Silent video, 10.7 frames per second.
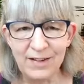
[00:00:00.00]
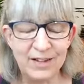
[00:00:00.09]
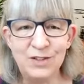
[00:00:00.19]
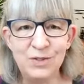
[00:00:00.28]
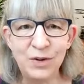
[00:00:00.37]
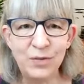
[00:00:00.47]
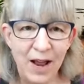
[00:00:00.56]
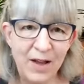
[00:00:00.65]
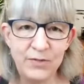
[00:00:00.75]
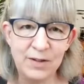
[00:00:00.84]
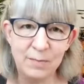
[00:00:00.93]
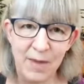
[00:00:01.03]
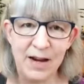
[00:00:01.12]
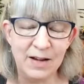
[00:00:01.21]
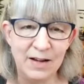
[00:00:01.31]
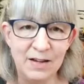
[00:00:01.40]
Like you don't have to
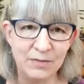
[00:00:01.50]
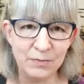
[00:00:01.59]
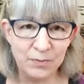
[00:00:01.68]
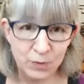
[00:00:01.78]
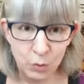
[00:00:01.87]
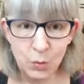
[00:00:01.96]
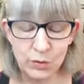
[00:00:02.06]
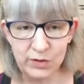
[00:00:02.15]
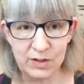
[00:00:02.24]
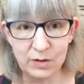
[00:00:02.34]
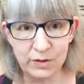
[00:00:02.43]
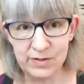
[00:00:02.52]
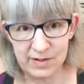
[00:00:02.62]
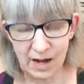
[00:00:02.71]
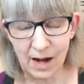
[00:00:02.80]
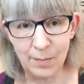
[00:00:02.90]
make a tool steel
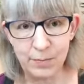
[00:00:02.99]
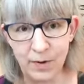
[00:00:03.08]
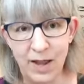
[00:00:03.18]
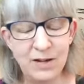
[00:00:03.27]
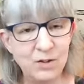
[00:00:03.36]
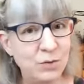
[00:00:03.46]
stamp, right?